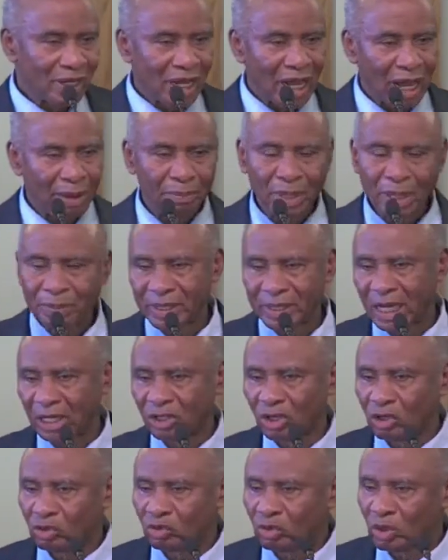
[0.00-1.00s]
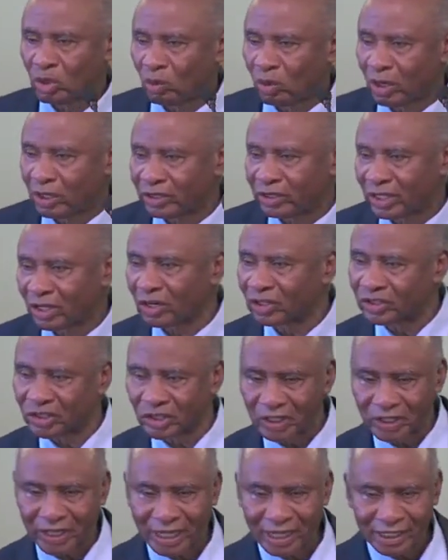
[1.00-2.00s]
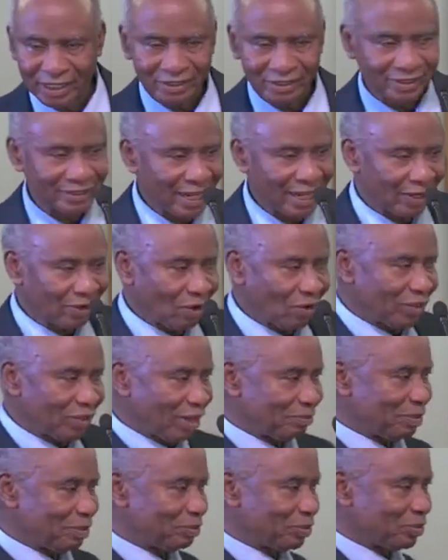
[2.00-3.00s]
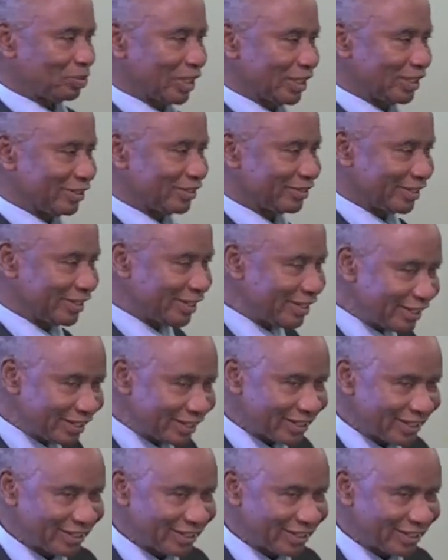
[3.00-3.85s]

and maybe you're not doing one thing or the other that other people can see.